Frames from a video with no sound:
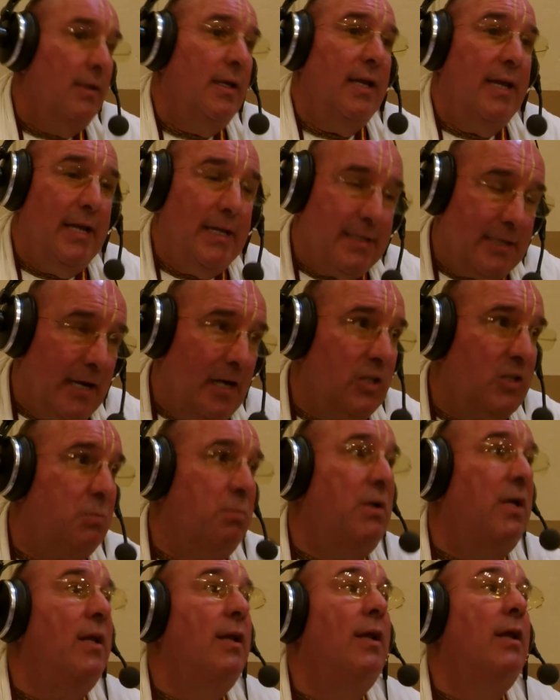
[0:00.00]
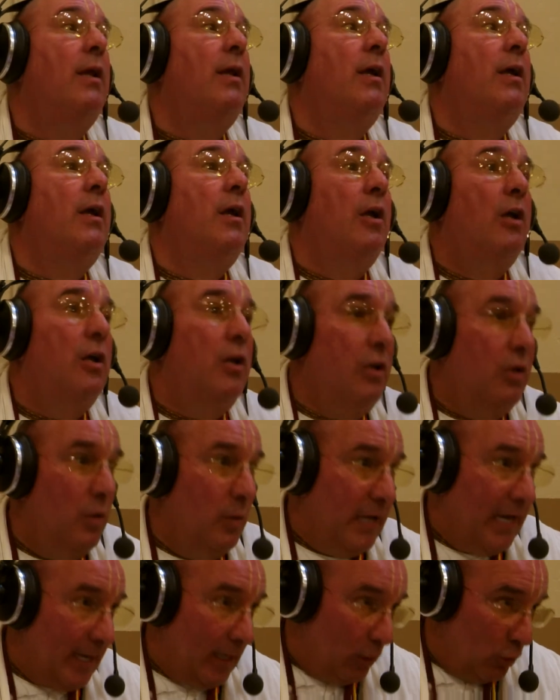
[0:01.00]
He tells me, you
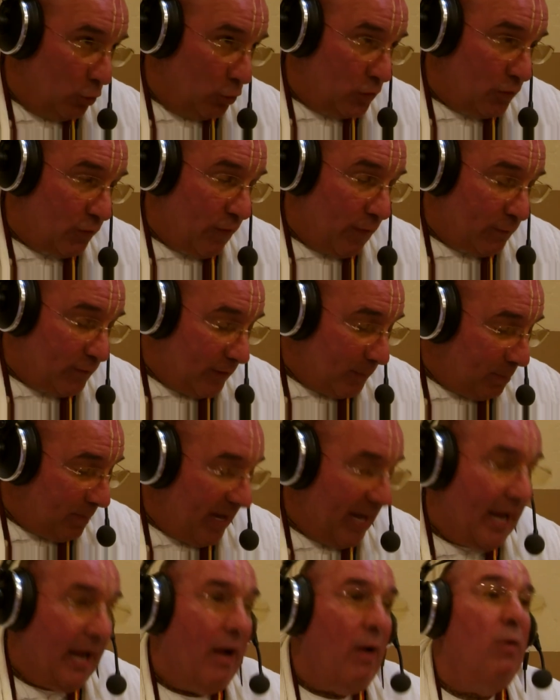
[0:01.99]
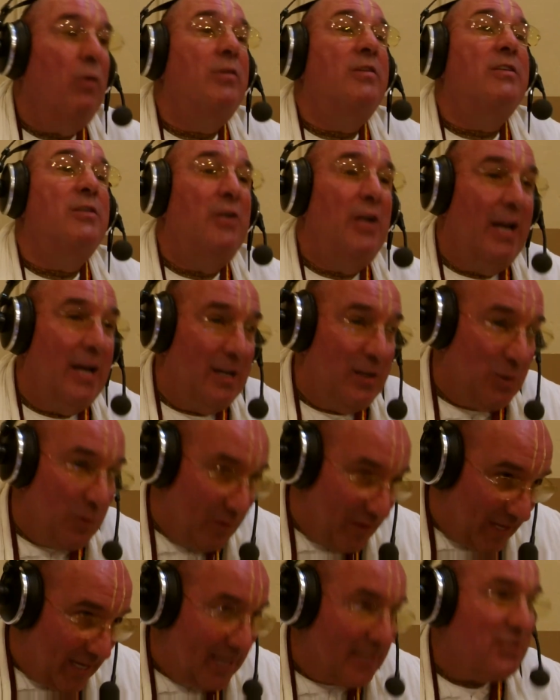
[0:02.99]
got to lose 50 pounds. You got to do
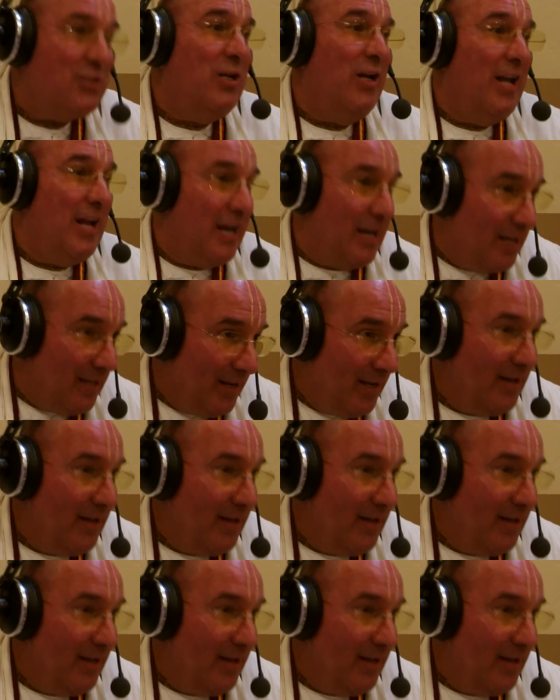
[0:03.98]
this. You got to,